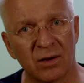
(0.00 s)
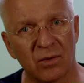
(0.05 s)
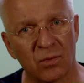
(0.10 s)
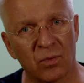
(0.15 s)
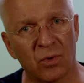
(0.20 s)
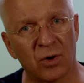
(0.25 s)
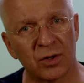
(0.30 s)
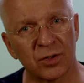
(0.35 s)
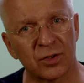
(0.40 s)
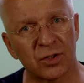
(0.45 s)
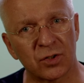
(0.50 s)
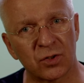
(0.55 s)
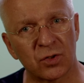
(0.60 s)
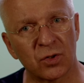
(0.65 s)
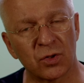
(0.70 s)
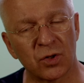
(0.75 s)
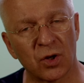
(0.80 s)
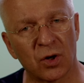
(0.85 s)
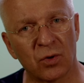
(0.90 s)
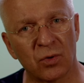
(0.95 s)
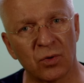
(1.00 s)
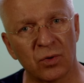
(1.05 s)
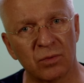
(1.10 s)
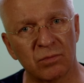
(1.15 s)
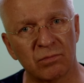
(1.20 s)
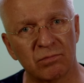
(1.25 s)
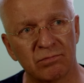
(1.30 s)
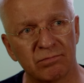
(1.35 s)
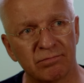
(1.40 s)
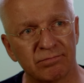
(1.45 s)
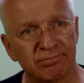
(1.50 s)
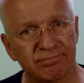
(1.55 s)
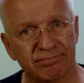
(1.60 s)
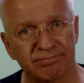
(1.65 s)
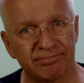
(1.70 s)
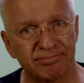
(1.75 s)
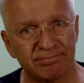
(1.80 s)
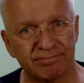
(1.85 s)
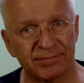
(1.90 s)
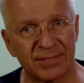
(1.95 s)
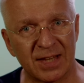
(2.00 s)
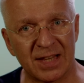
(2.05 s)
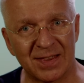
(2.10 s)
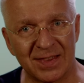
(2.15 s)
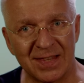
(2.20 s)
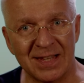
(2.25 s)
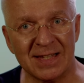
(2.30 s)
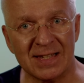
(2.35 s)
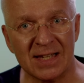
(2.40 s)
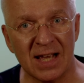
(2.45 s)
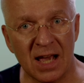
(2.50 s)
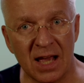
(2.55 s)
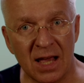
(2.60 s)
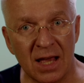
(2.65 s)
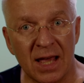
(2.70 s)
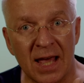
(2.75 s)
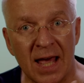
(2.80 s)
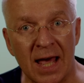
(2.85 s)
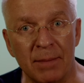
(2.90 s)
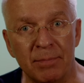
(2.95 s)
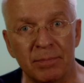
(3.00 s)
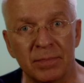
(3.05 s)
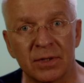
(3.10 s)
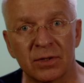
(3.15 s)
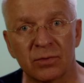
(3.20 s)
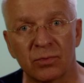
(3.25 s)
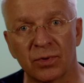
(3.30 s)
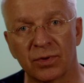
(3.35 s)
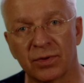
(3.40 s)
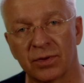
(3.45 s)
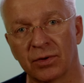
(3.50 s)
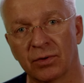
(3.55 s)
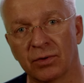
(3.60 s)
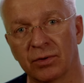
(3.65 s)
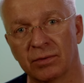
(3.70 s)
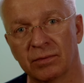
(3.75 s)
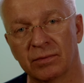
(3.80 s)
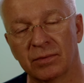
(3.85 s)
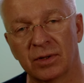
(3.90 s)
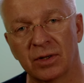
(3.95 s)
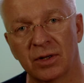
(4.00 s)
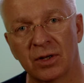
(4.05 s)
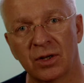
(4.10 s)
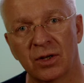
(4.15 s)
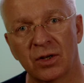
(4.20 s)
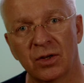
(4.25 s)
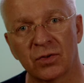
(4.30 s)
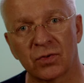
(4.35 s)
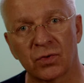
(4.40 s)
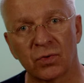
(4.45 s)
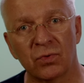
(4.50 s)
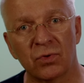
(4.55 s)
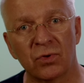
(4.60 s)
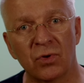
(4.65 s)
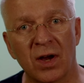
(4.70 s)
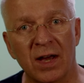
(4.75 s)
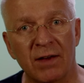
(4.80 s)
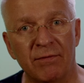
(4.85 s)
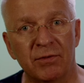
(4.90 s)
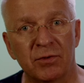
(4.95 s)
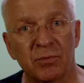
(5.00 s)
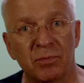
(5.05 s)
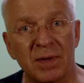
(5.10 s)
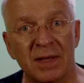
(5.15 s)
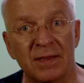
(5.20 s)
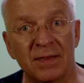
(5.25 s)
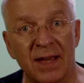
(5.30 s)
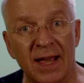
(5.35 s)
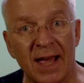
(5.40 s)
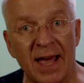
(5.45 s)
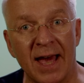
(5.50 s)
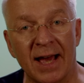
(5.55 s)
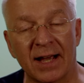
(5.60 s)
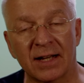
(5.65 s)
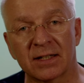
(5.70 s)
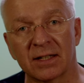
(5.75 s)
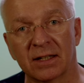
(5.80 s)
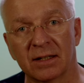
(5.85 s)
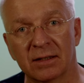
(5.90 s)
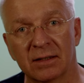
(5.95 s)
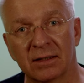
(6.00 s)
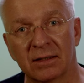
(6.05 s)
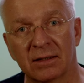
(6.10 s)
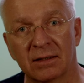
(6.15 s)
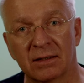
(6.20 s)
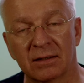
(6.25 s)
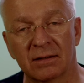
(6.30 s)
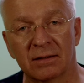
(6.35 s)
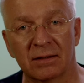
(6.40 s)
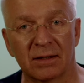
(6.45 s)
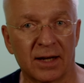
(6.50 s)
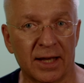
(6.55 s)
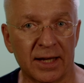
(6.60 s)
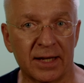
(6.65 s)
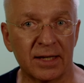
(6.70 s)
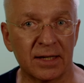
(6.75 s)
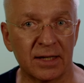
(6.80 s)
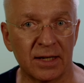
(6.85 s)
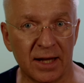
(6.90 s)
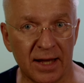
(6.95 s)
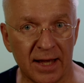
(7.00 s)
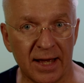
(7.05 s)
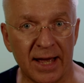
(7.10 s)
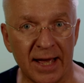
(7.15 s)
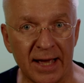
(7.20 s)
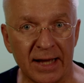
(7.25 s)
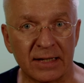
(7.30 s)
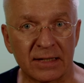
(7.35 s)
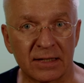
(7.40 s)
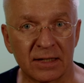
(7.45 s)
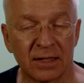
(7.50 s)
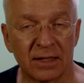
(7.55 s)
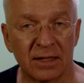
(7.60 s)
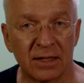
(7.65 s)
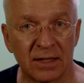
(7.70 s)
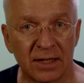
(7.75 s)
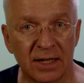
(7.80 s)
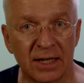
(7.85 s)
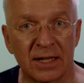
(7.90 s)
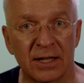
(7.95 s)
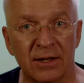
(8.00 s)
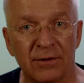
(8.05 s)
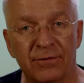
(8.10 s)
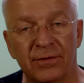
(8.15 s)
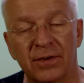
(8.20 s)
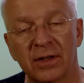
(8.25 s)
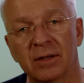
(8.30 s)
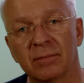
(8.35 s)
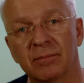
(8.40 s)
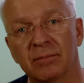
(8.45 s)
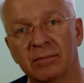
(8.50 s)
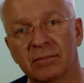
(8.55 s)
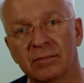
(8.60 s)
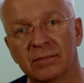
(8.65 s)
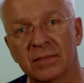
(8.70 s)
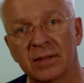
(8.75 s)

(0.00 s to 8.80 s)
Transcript: want to know that this happened with you. So you have to be the actor, like an actor in a film.